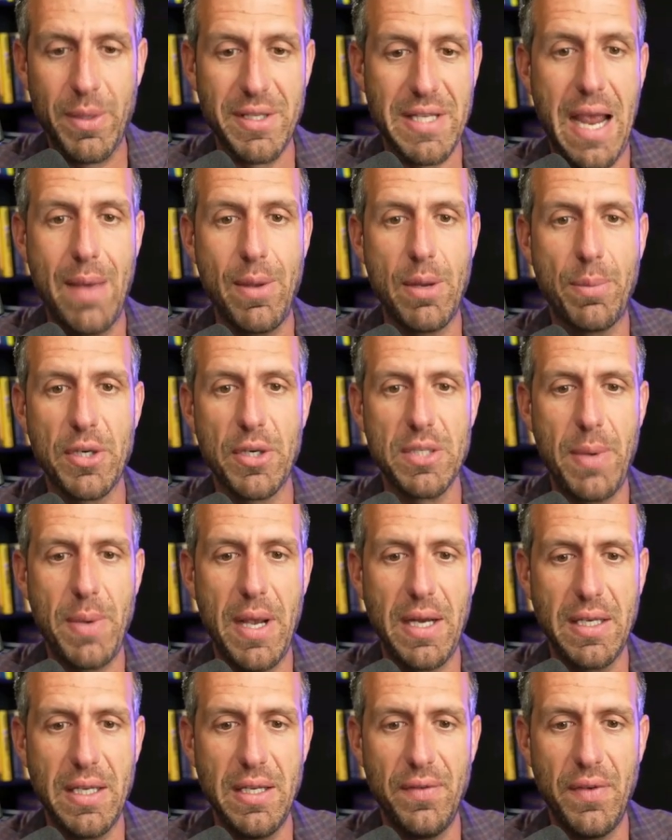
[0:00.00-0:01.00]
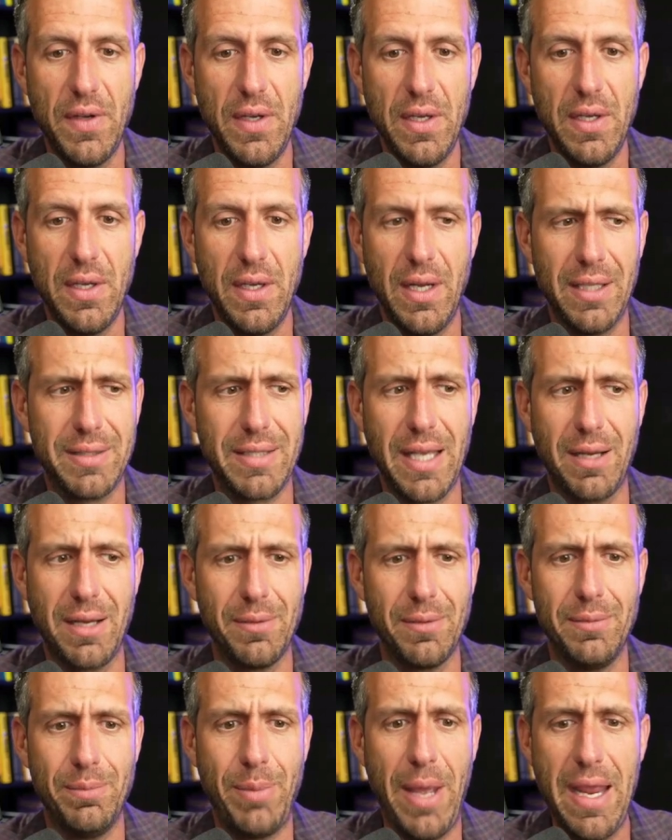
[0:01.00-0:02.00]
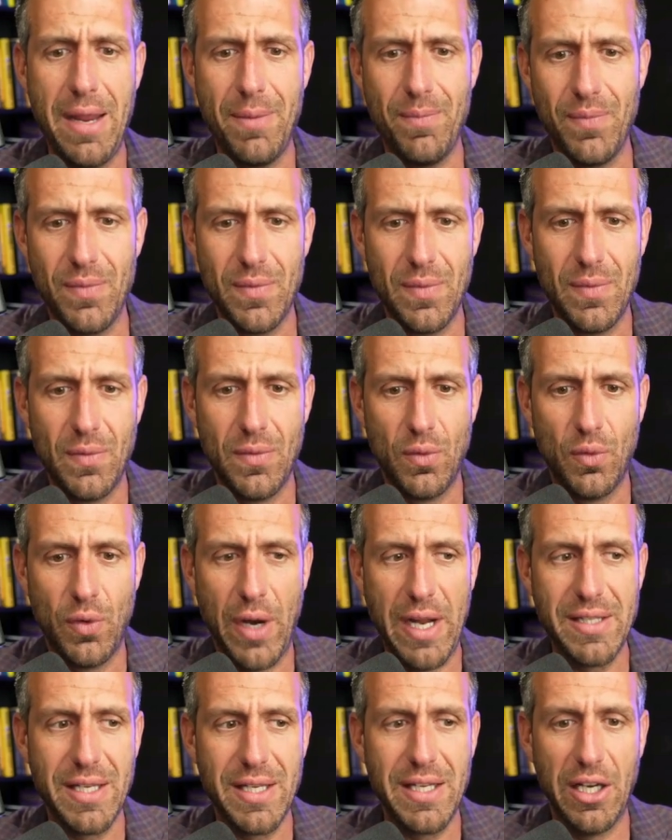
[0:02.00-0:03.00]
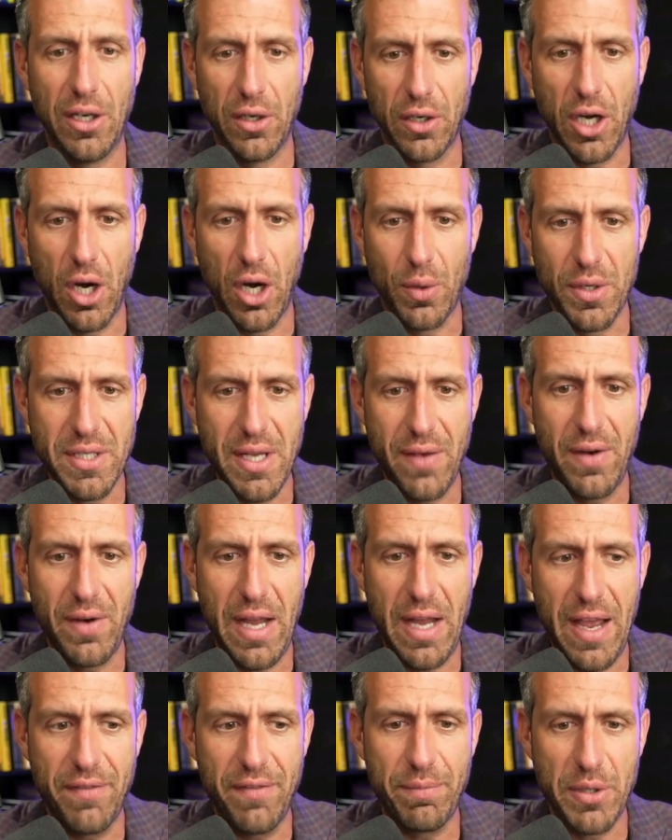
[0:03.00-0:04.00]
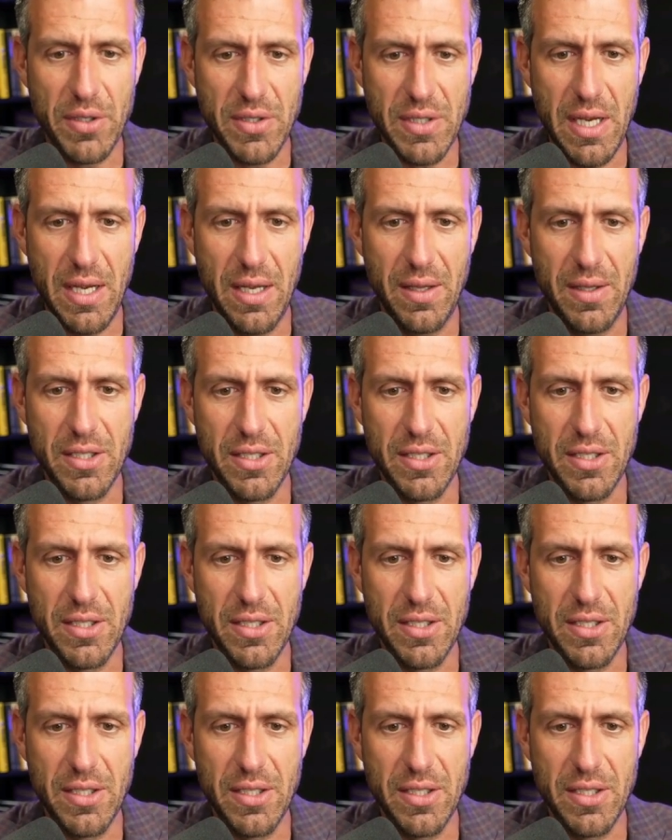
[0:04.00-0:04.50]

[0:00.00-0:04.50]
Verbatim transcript: from a timing perspective, it's like, babe, rates a year ago were 7.5%.